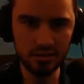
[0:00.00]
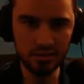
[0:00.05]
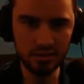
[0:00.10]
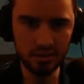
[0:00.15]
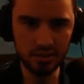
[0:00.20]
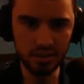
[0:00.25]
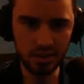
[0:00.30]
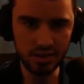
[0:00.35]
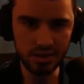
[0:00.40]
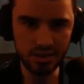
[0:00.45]

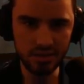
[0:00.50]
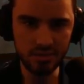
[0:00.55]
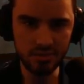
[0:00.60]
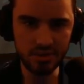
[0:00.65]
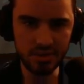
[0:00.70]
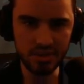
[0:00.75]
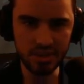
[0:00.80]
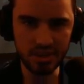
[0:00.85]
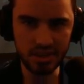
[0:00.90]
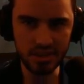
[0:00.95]
cause you to
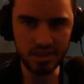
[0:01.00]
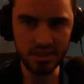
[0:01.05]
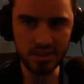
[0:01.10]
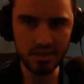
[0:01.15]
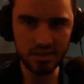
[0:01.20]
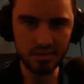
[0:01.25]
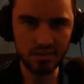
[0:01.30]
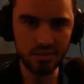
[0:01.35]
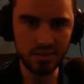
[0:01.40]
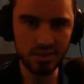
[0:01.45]
miss CS,
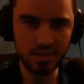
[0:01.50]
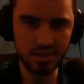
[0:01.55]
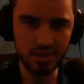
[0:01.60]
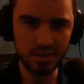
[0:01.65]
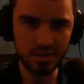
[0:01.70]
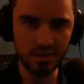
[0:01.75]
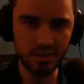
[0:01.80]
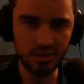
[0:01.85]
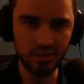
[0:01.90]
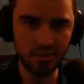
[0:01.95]
which,
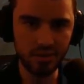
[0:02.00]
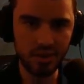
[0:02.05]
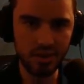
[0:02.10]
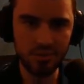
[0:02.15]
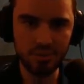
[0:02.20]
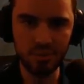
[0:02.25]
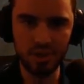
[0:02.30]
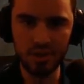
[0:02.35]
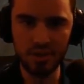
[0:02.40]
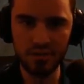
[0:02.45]
you know,
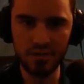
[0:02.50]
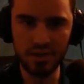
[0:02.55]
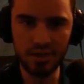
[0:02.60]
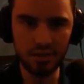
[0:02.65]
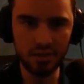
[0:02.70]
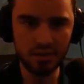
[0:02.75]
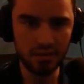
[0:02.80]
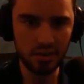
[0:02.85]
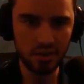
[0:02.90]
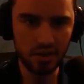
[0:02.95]
part of that
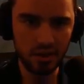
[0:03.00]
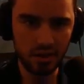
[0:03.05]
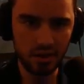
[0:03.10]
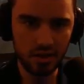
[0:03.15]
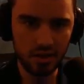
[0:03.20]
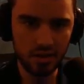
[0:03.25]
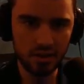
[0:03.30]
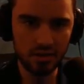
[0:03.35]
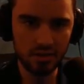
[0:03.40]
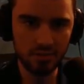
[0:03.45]

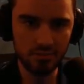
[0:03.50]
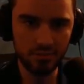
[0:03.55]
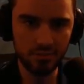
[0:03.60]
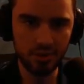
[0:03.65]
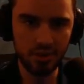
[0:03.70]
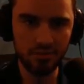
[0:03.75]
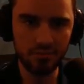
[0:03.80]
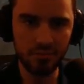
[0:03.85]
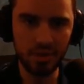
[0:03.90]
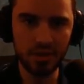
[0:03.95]

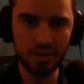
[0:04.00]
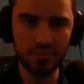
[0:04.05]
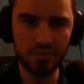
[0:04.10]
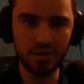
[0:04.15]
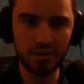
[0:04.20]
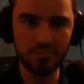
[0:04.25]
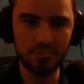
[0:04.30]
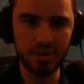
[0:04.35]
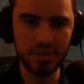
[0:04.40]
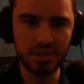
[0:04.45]
part of my
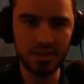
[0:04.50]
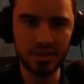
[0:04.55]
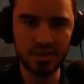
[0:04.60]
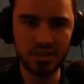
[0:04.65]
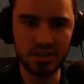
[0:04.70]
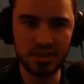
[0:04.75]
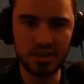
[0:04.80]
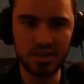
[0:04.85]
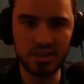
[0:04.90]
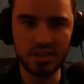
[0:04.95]
missing
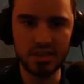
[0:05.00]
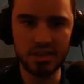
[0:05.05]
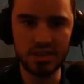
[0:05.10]
CS is